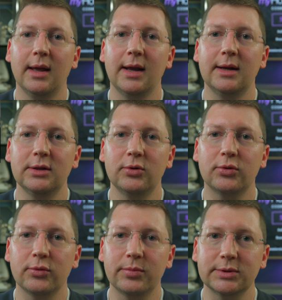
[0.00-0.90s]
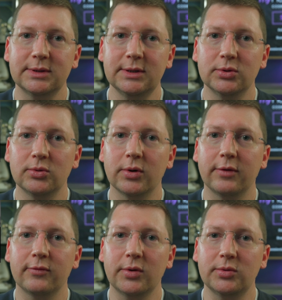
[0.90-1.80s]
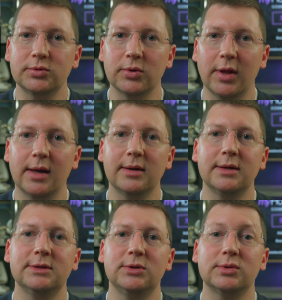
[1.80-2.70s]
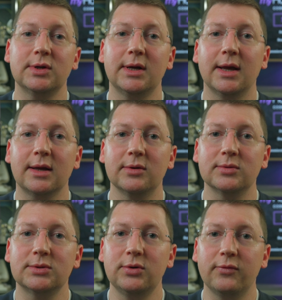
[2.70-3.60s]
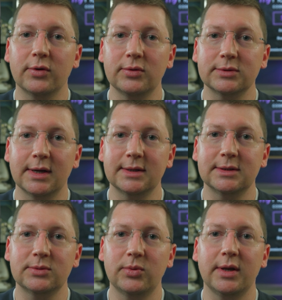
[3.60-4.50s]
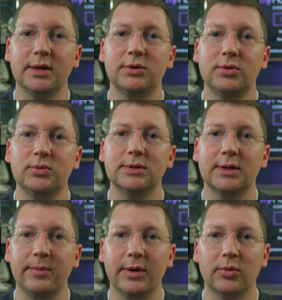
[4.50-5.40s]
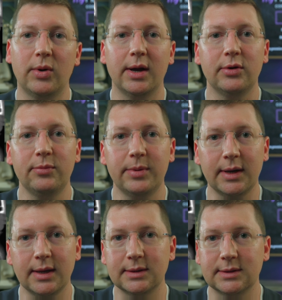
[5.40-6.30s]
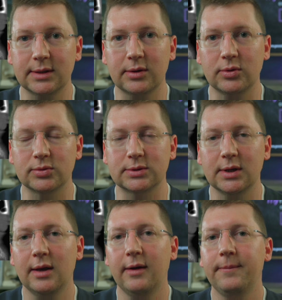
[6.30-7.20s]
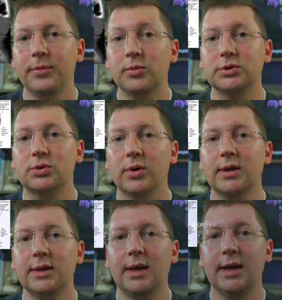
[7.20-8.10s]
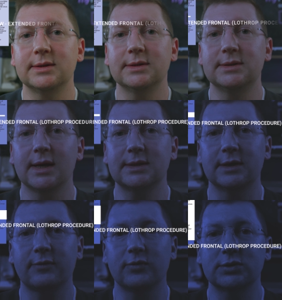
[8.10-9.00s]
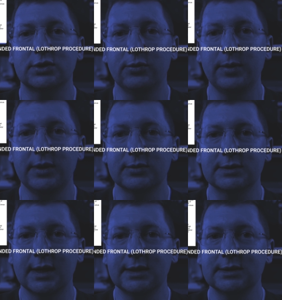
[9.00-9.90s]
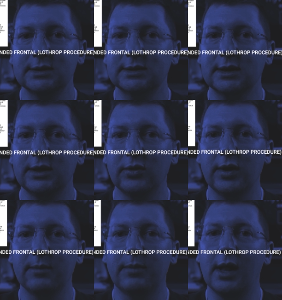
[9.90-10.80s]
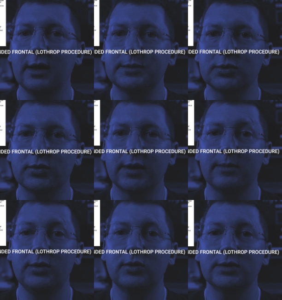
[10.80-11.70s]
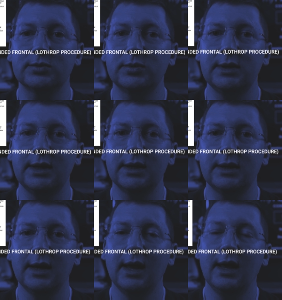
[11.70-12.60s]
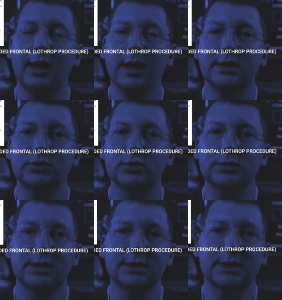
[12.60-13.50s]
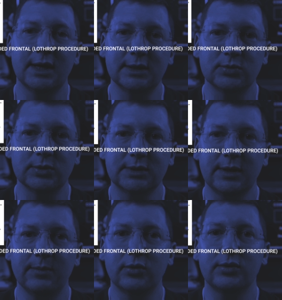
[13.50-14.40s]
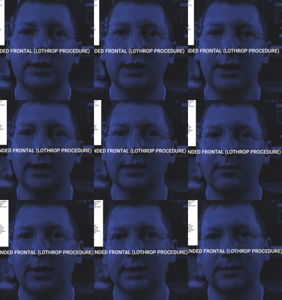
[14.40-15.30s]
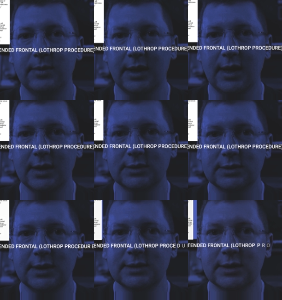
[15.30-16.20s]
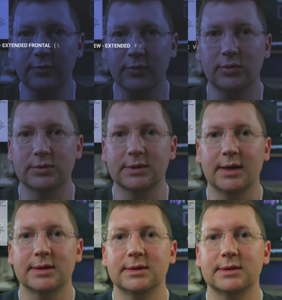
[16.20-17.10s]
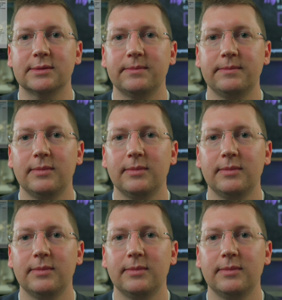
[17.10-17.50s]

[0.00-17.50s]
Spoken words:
A low-throat procedure, or a frontal drill-out, is used to connect those 2 frontal sinuses with a 2 centimeter wide opening into the nose, which greatly enhances access for scoping those sinuses, clearing polyps or thick mucus when needed, and ensures that a sinus rinse can both clean and deposit medications into the frontal sinuses.